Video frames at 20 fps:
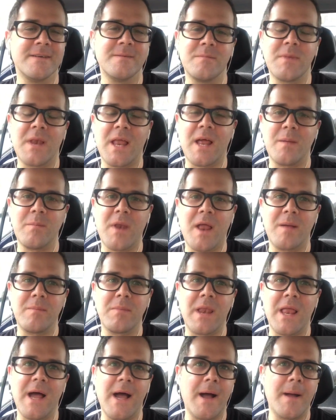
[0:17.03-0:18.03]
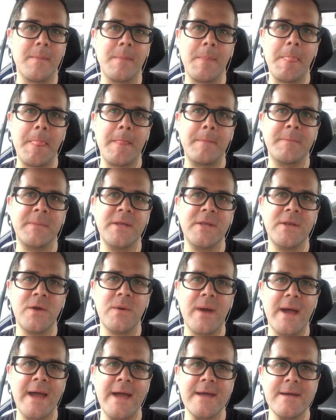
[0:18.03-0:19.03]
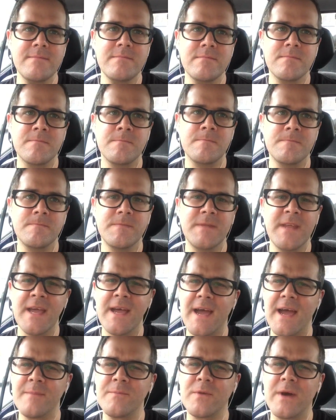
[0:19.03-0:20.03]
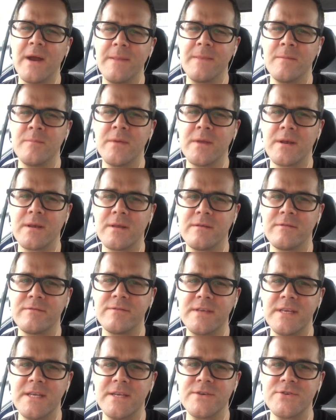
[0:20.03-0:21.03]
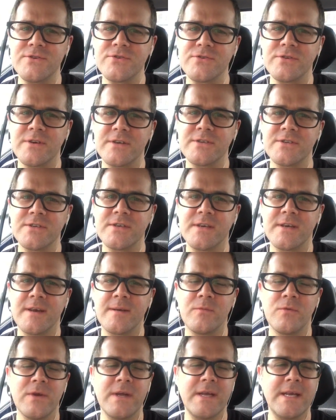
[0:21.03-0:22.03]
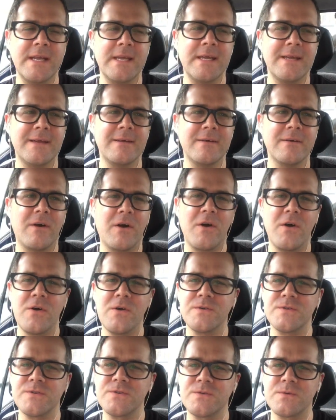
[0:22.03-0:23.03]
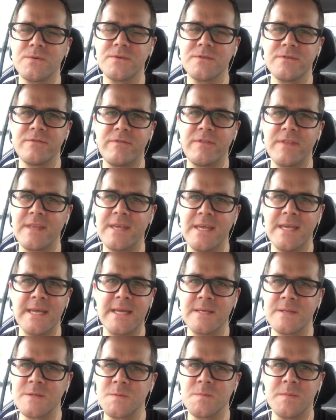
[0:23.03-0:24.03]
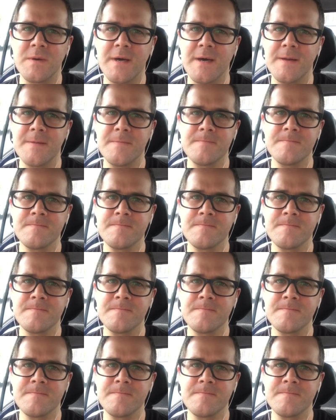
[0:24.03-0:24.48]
blah, blah, blah. But you know, I'm, yeah, I'm right in the middle of deconstruction. I'm reading all sorts of things, but